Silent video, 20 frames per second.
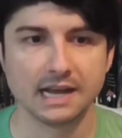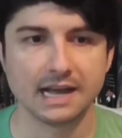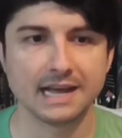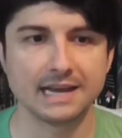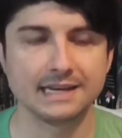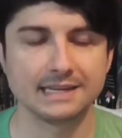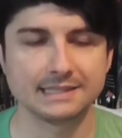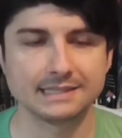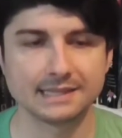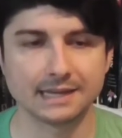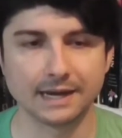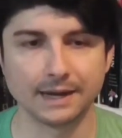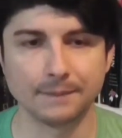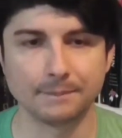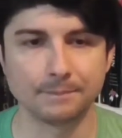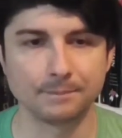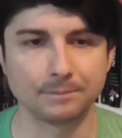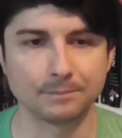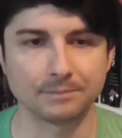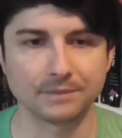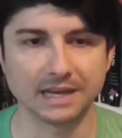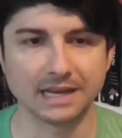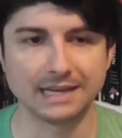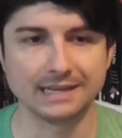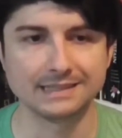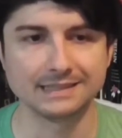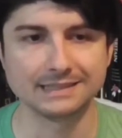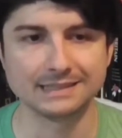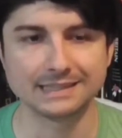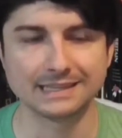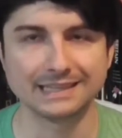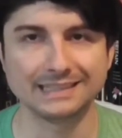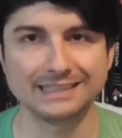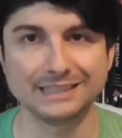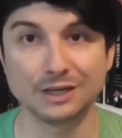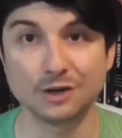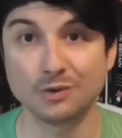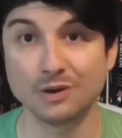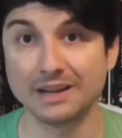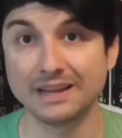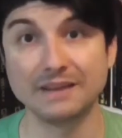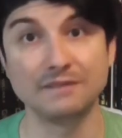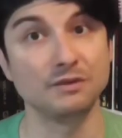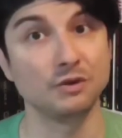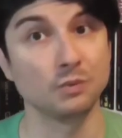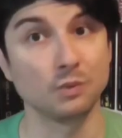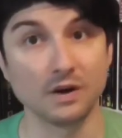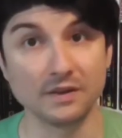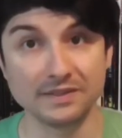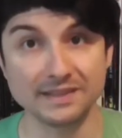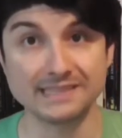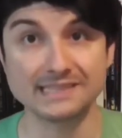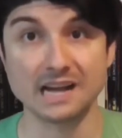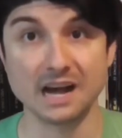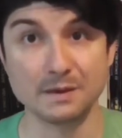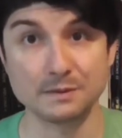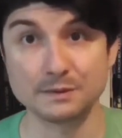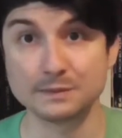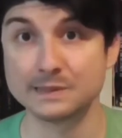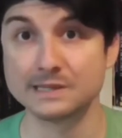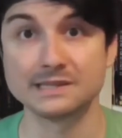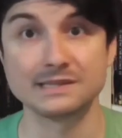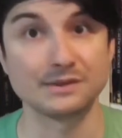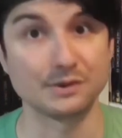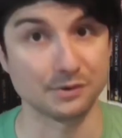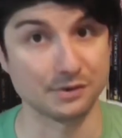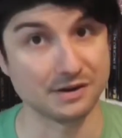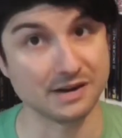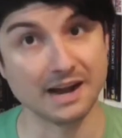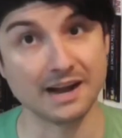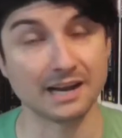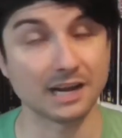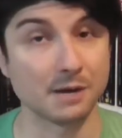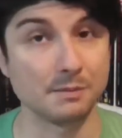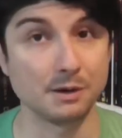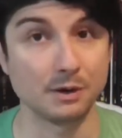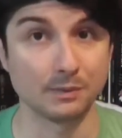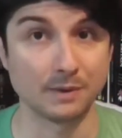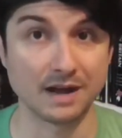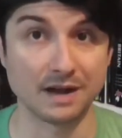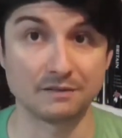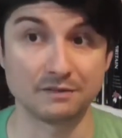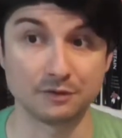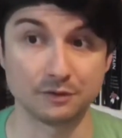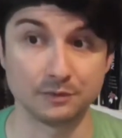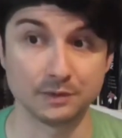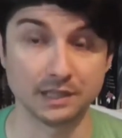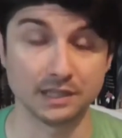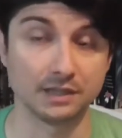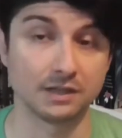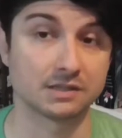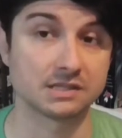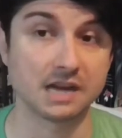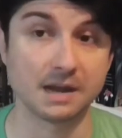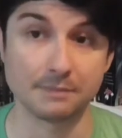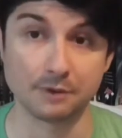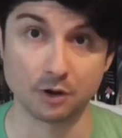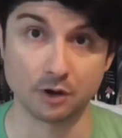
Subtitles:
And it's, and you know what? If you want these omnibuses, they're not going to be around for a really long time.